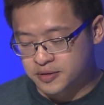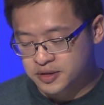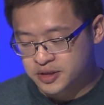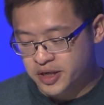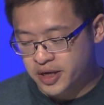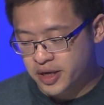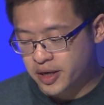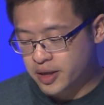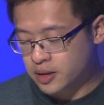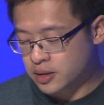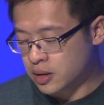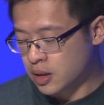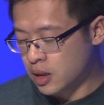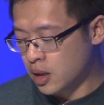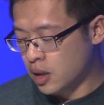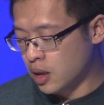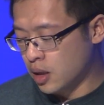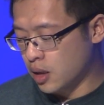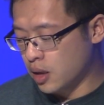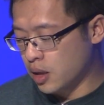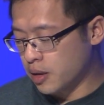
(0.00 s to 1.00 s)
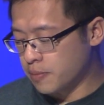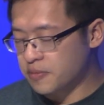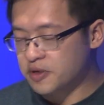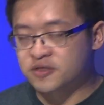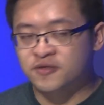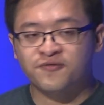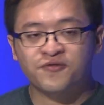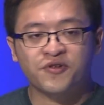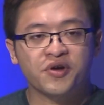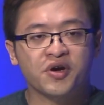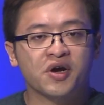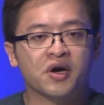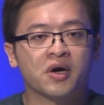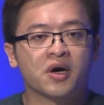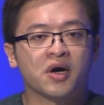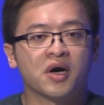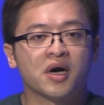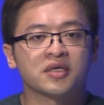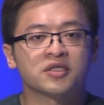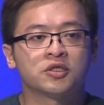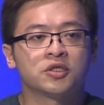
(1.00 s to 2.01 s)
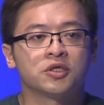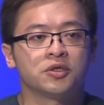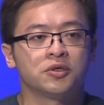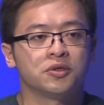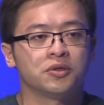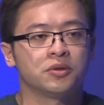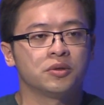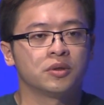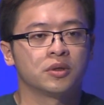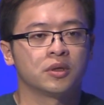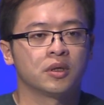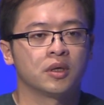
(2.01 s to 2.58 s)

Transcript: saying it's very hard to